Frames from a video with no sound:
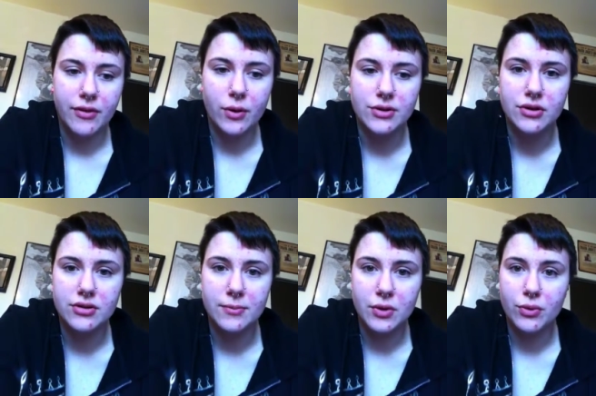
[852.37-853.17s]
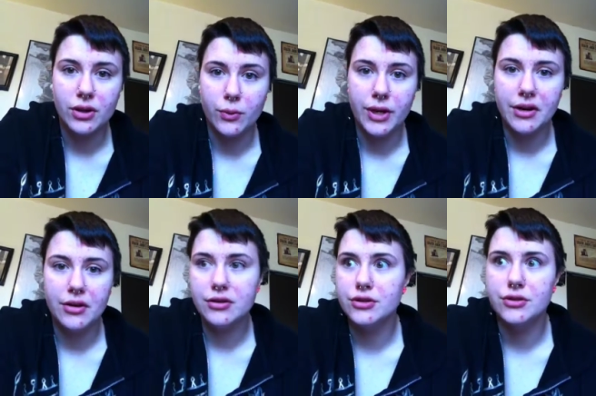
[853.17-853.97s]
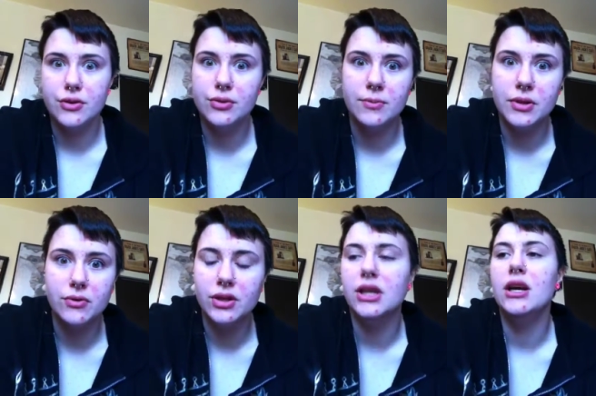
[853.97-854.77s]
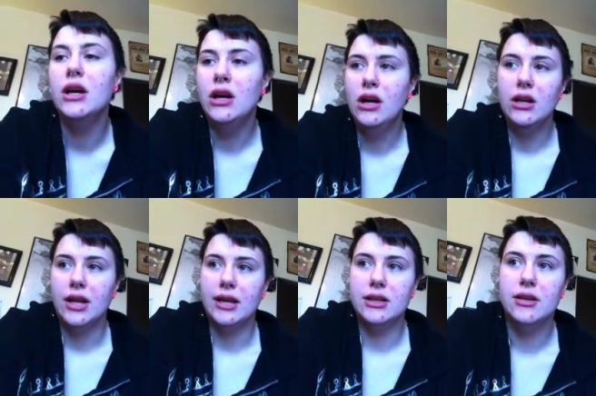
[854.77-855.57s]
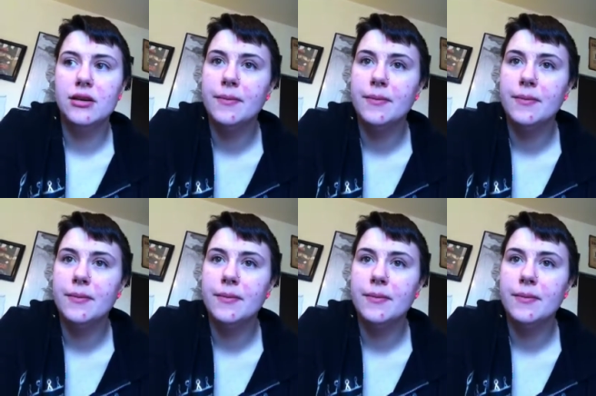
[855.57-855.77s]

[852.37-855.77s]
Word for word: focus on something really weird or just do something really, like,